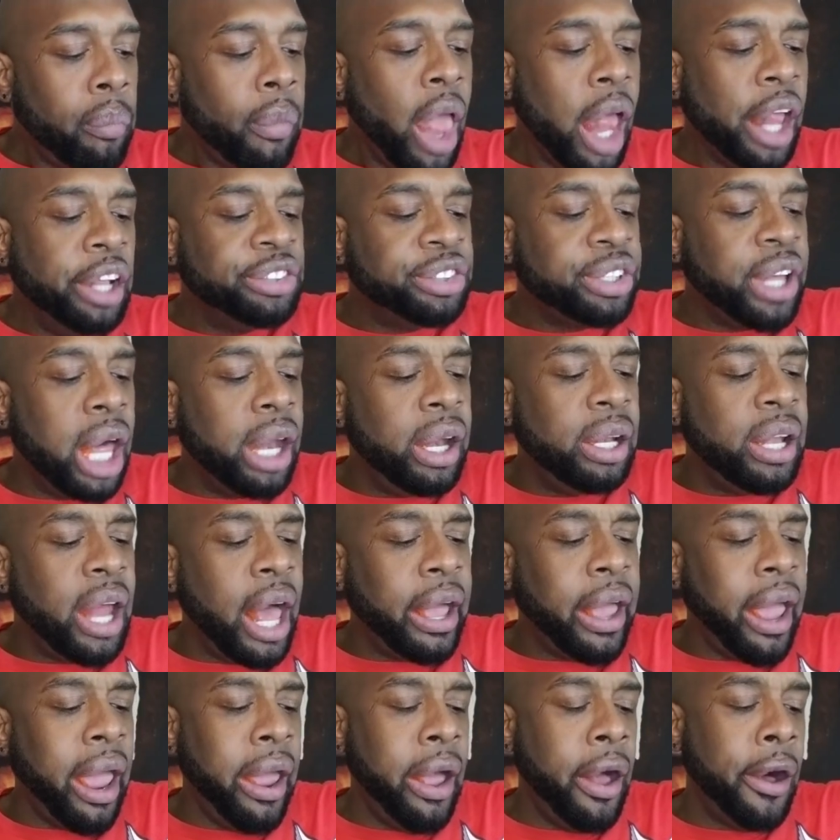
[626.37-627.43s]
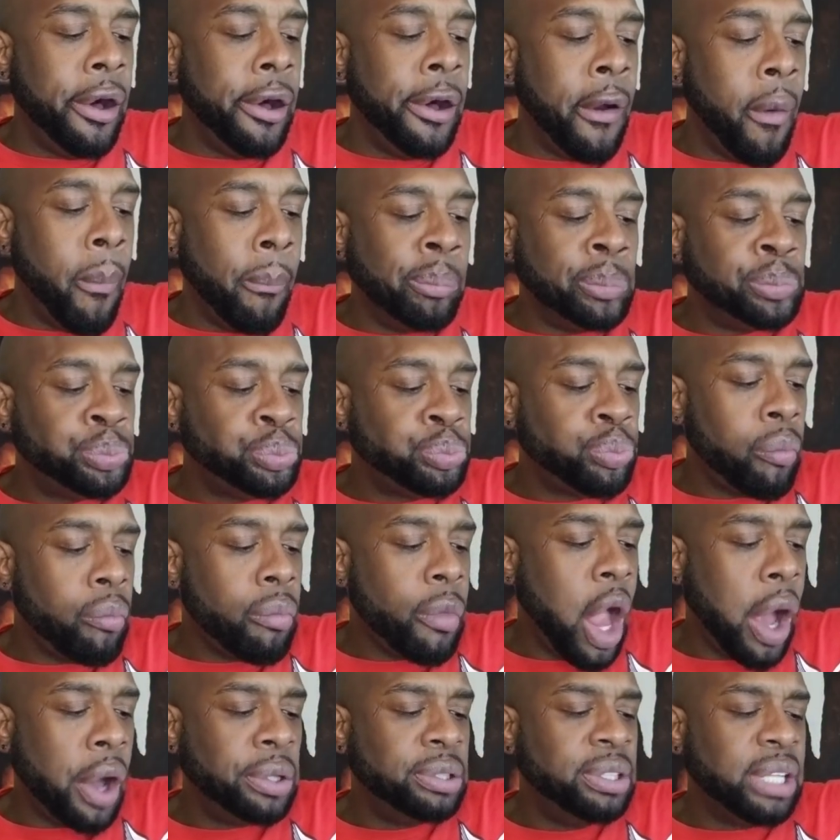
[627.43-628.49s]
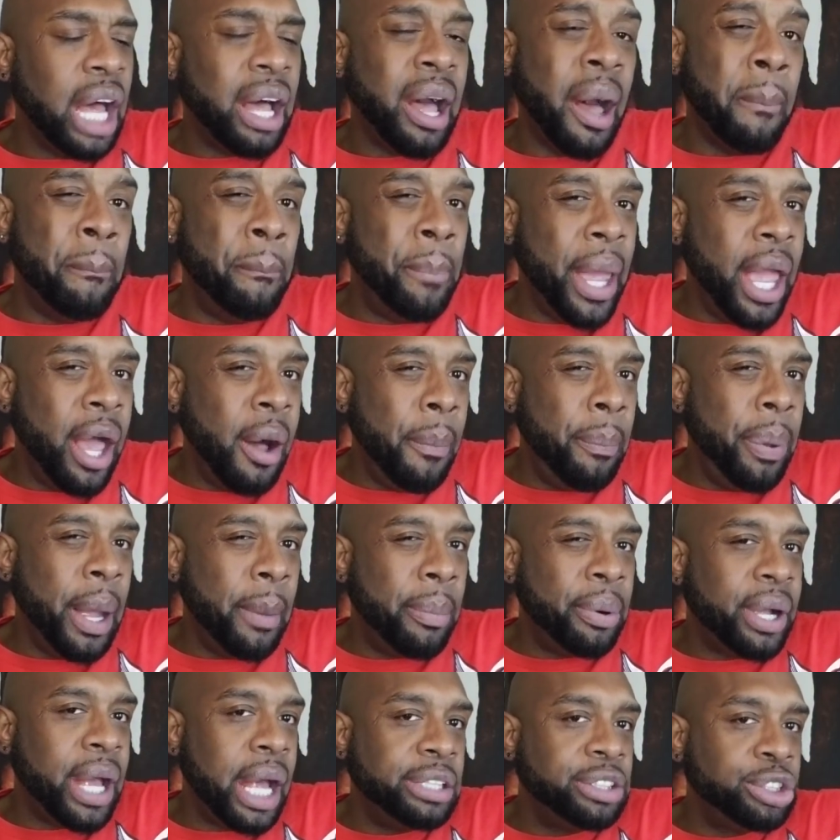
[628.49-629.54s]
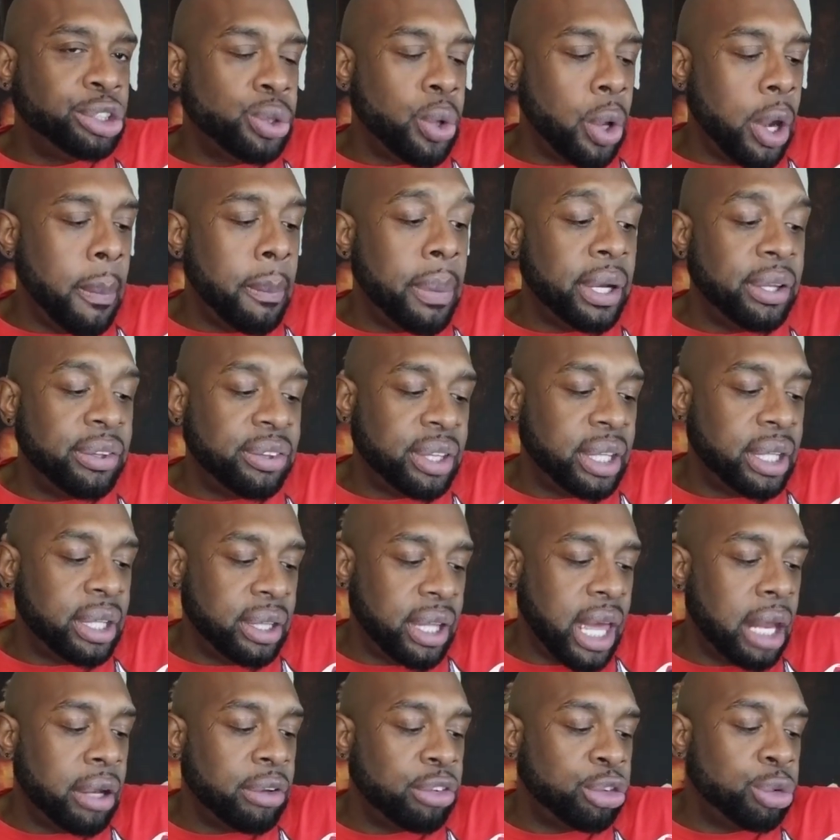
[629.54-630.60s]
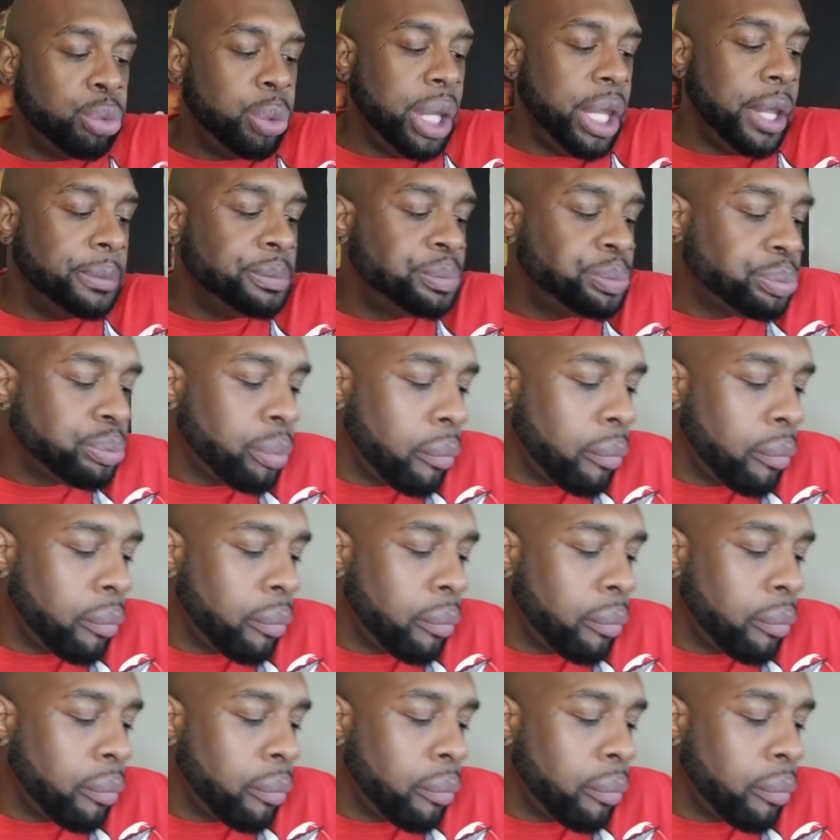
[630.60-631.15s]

It's kind of like a um, like a bell pepper kind of sort of, but it's kind of sweet.